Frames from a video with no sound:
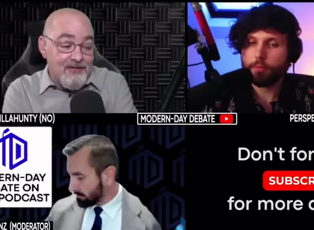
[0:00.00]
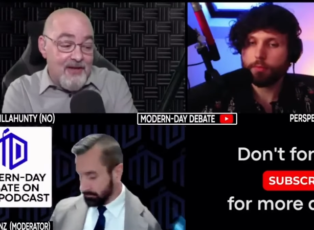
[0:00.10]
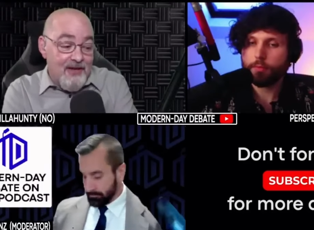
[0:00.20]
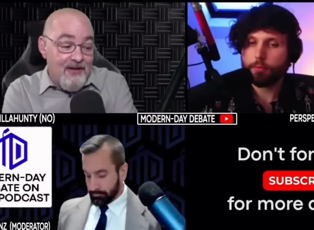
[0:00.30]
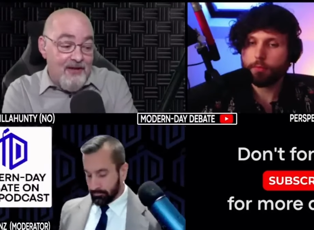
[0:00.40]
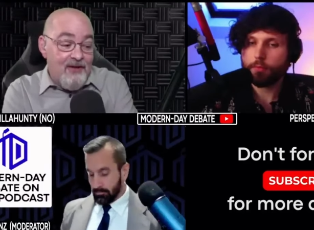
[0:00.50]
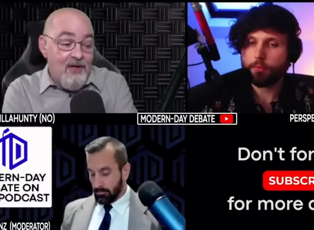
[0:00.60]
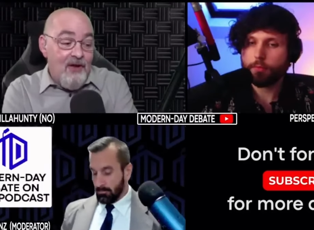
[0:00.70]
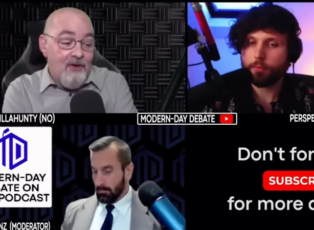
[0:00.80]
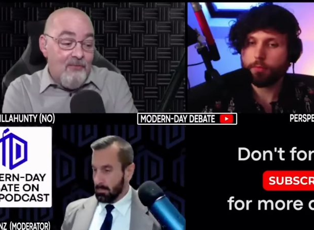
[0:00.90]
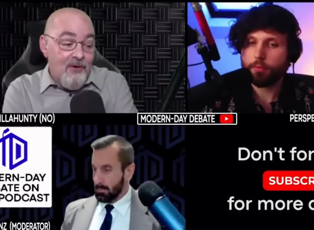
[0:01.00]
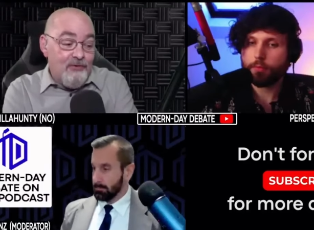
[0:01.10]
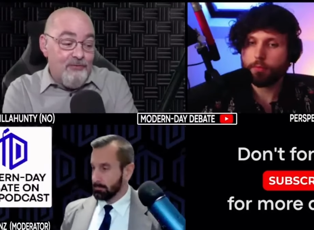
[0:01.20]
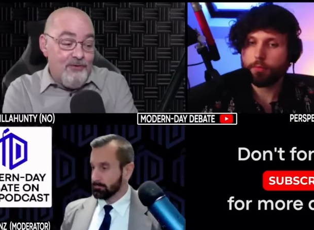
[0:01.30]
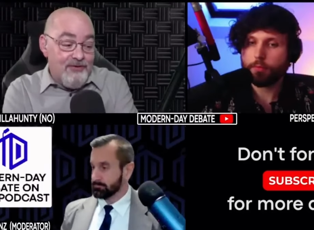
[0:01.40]
Speaker 1: hell, arose
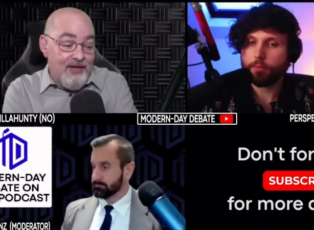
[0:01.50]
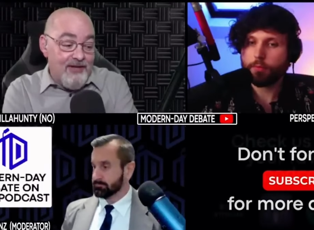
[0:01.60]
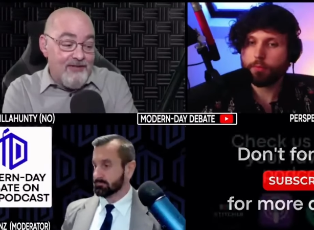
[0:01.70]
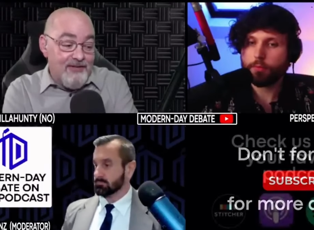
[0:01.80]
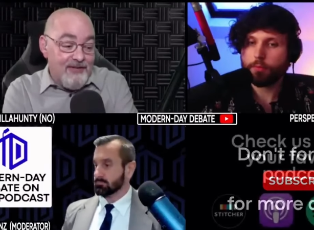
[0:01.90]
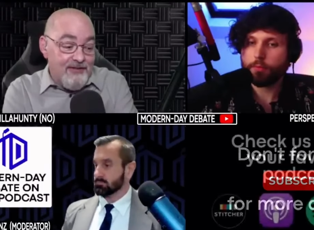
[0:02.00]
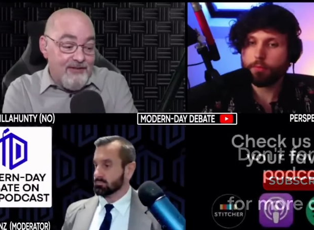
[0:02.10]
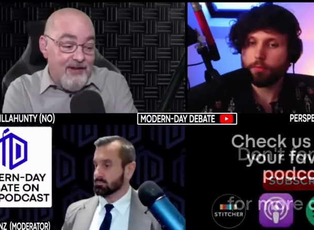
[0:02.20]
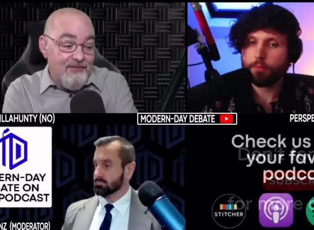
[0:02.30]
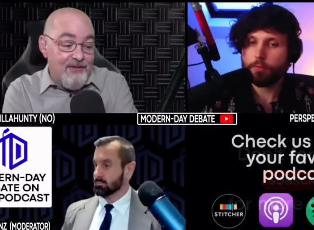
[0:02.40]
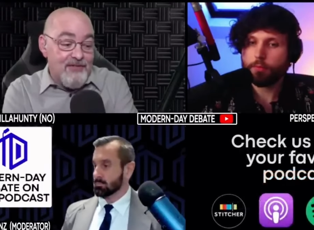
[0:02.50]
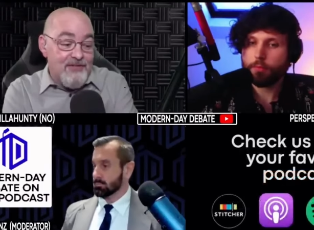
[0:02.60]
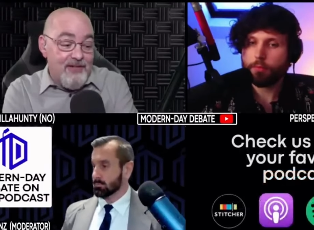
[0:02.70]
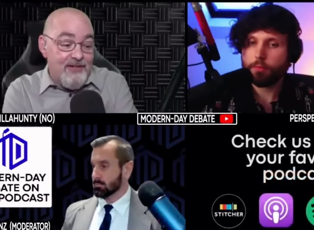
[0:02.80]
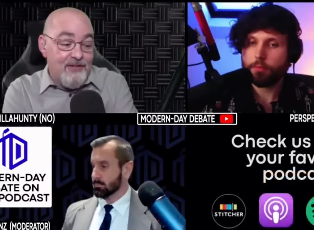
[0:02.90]
from the dead, ascended to heaven, is
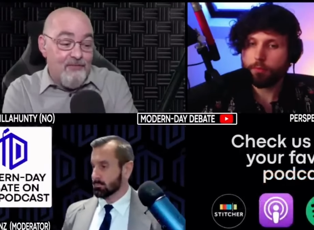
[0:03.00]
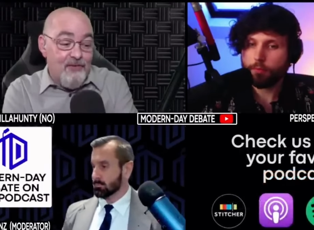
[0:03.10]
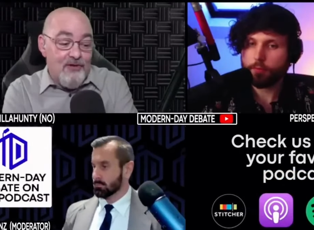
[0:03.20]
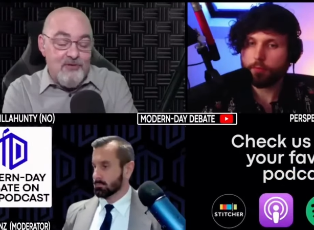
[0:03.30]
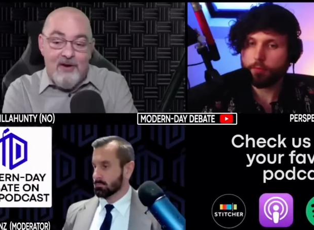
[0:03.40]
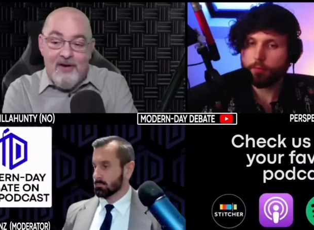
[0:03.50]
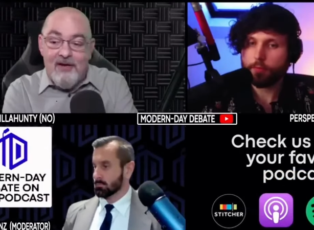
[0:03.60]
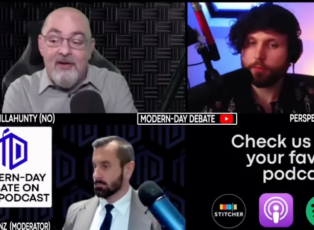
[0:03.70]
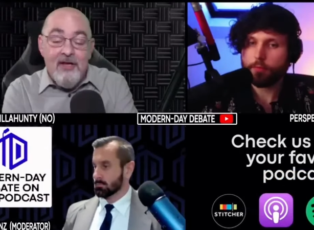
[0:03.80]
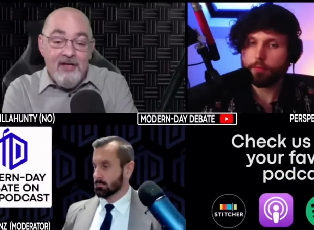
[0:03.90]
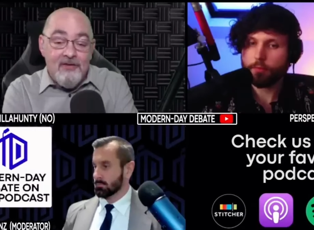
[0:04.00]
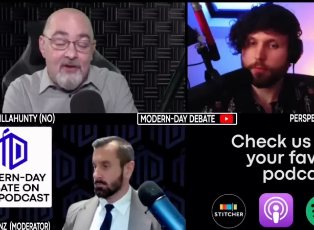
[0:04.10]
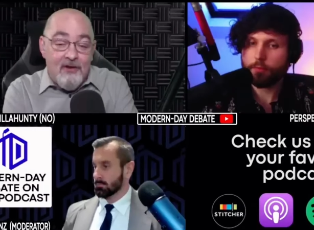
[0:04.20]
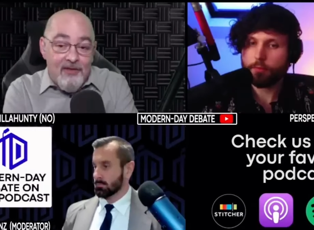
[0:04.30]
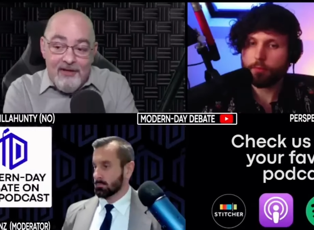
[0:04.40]
seated at the Father's right hand. Is all
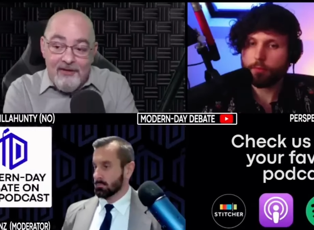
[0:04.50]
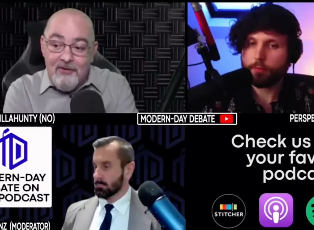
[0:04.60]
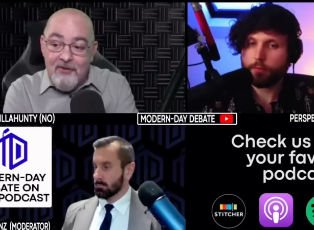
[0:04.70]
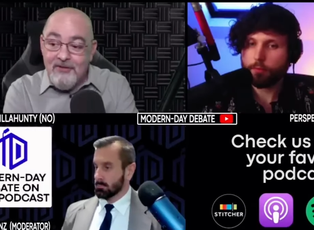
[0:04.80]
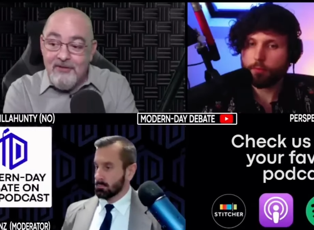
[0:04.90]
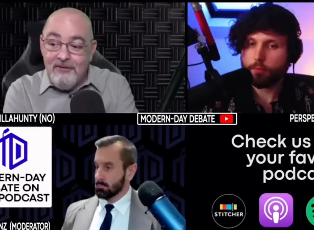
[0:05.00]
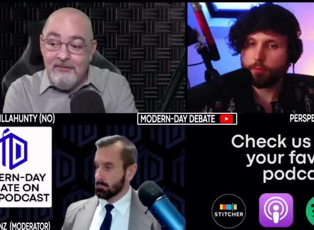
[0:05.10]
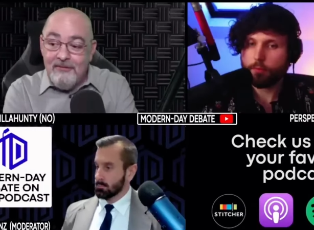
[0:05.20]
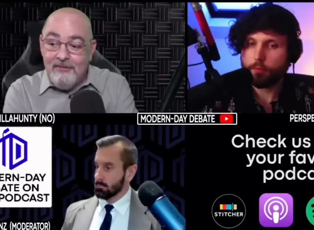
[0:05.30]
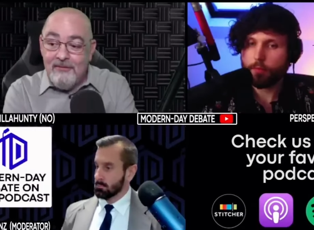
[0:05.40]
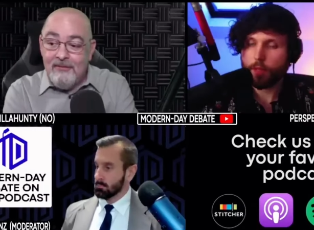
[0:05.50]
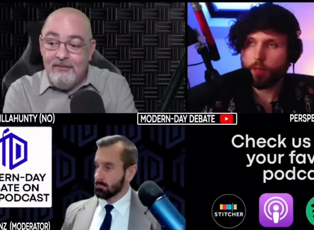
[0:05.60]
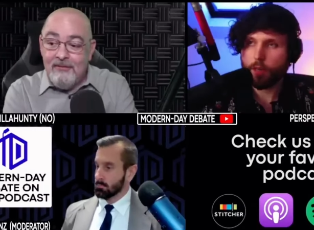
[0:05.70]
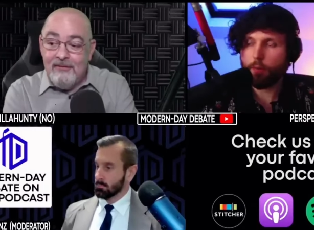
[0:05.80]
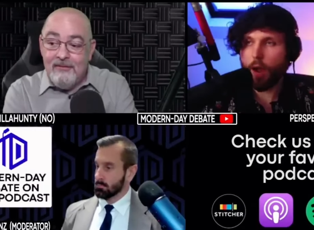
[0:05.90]
of that allegory too?
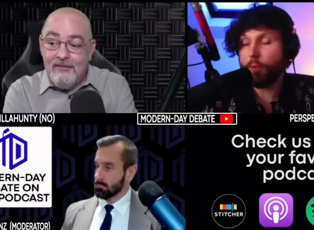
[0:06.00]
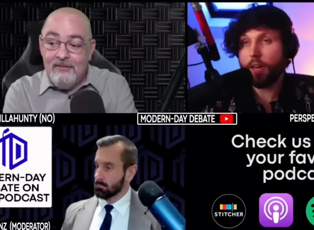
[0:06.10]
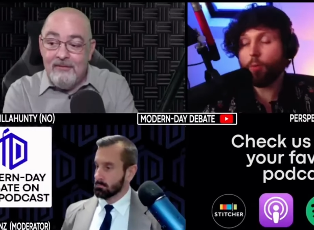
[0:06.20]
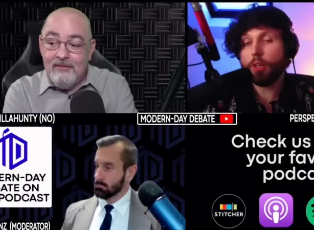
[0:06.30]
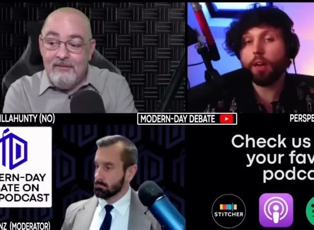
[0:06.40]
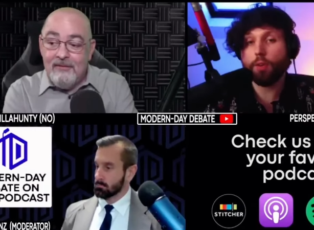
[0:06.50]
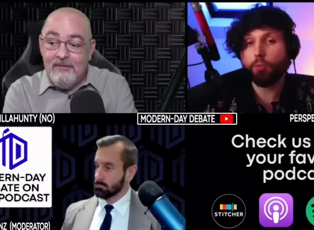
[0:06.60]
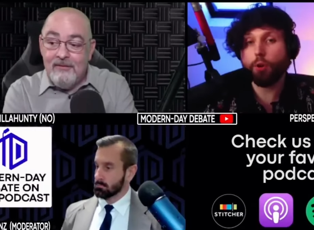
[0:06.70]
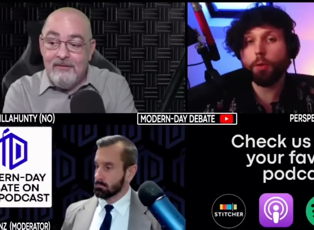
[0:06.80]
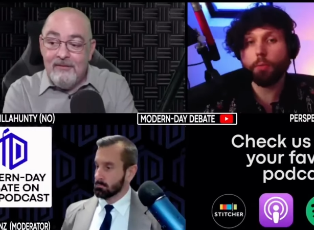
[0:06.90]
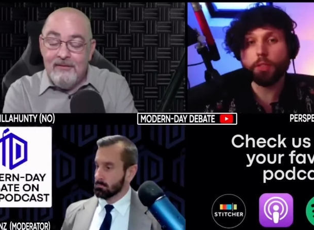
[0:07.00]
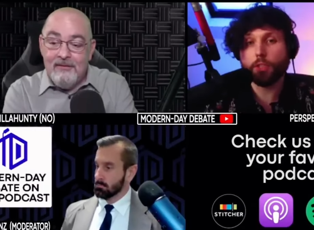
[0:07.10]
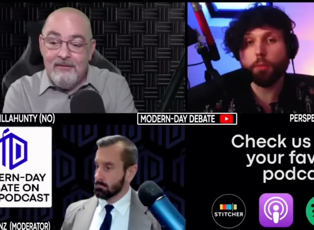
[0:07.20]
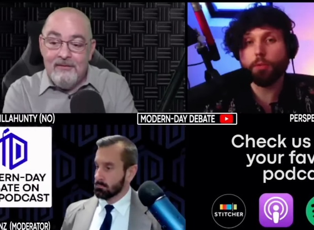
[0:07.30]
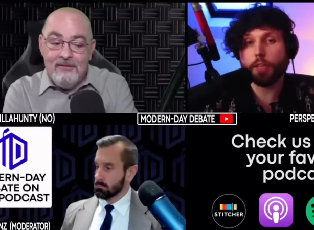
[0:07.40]
Um, I
Speaker 2: mean, I wouldn't have a problem
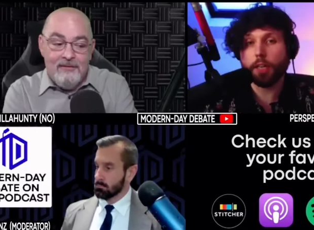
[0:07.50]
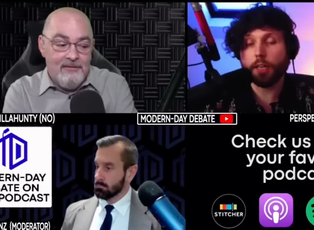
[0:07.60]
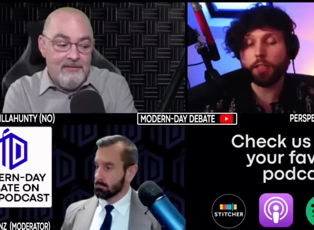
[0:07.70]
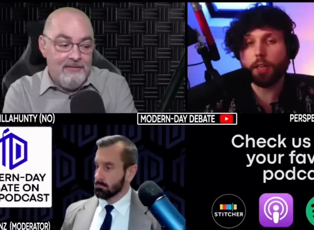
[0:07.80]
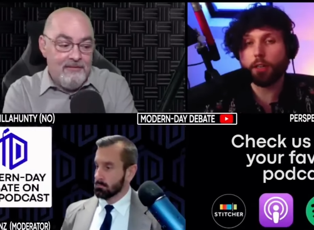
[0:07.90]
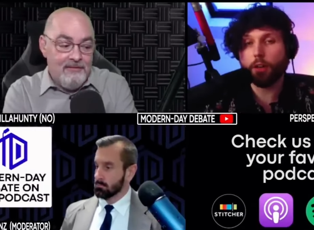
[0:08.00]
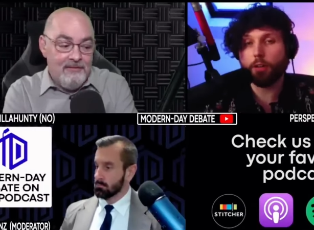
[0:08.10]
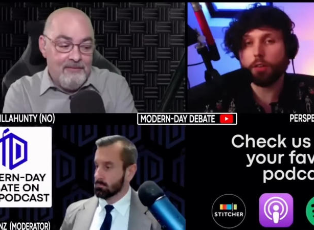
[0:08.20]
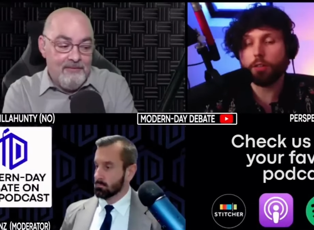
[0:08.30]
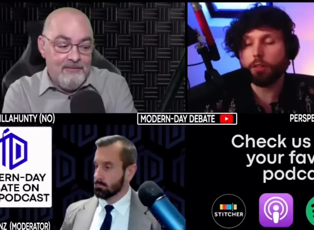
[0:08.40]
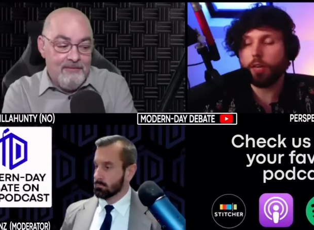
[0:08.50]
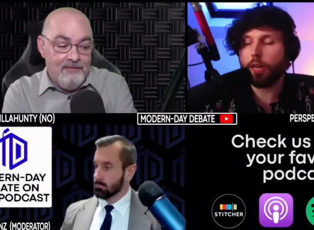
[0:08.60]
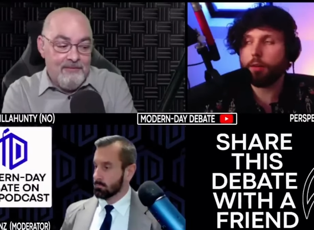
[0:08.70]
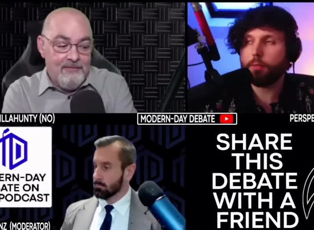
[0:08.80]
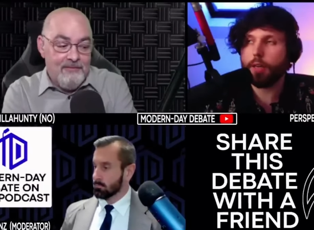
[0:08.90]
interpreting it as allegorical.
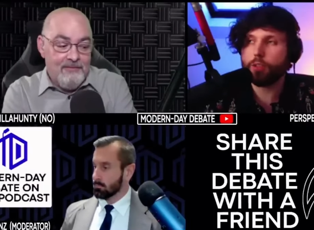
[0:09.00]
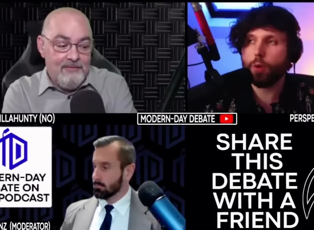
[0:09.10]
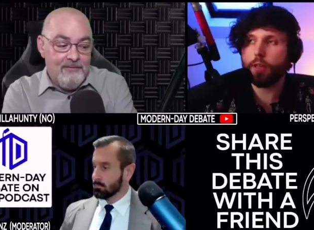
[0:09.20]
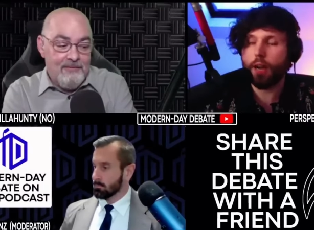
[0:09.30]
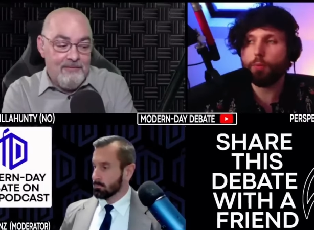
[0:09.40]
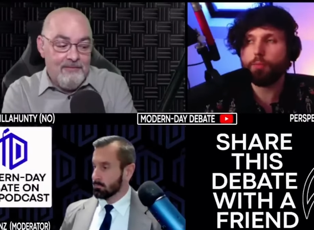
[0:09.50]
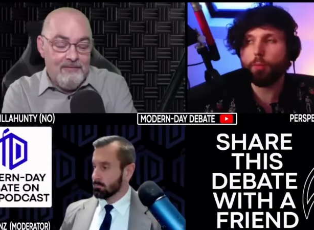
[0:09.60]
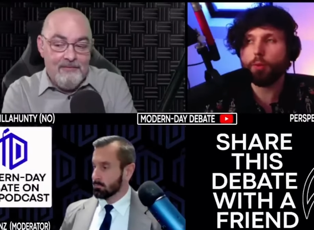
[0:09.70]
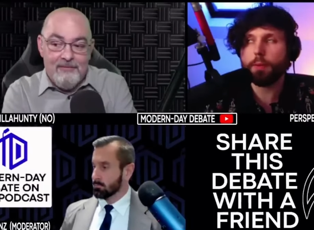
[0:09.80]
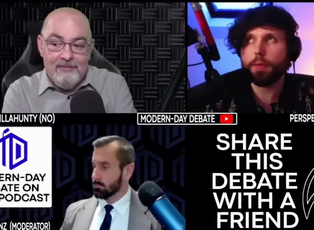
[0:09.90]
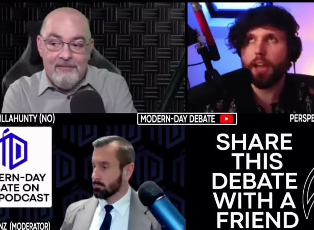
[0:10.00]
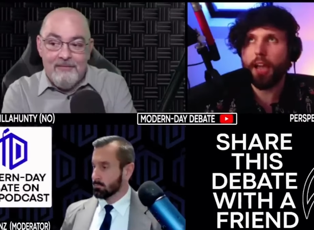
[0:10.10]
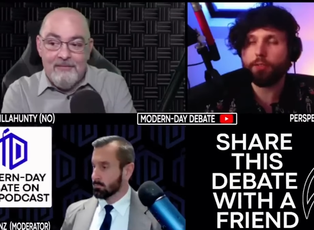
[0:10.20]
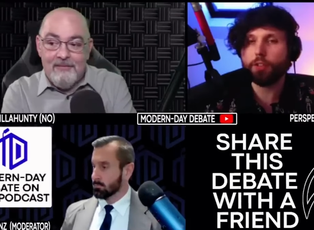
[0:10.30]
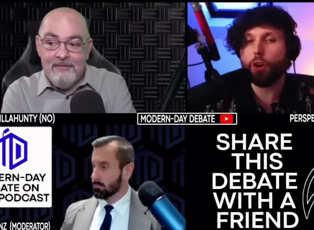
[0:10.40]
Um, it's well, I would probably be
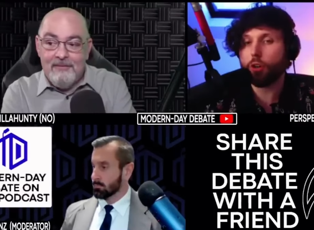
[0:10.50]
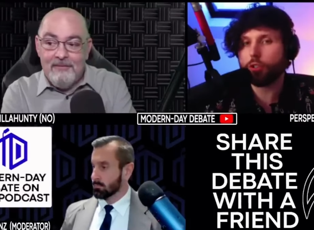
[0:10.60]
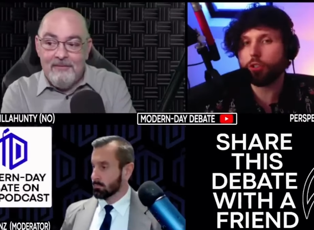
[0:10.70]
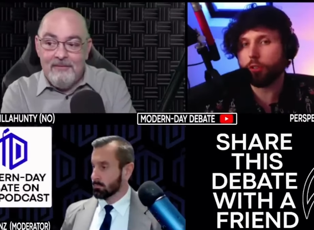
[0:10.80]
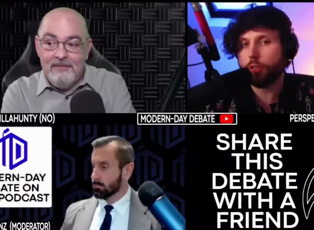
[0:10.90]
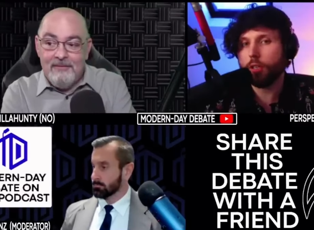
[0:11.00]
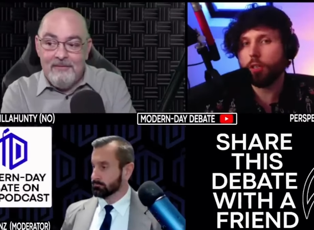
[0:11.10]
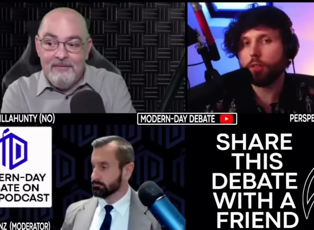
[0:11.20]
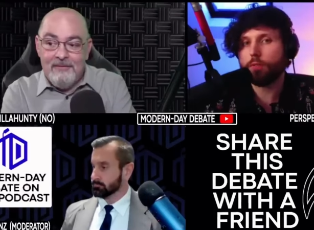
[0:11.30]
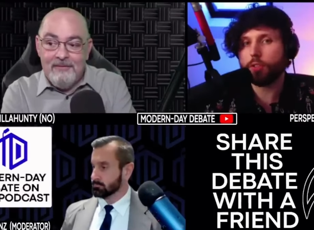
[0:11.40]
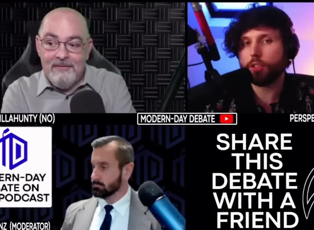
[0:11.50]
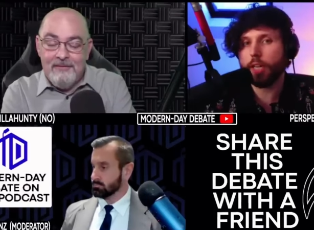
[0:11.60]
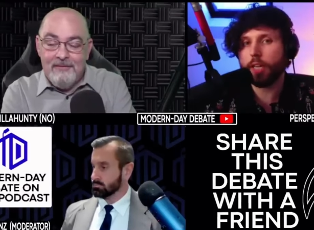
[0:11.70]
heterodoxical for saying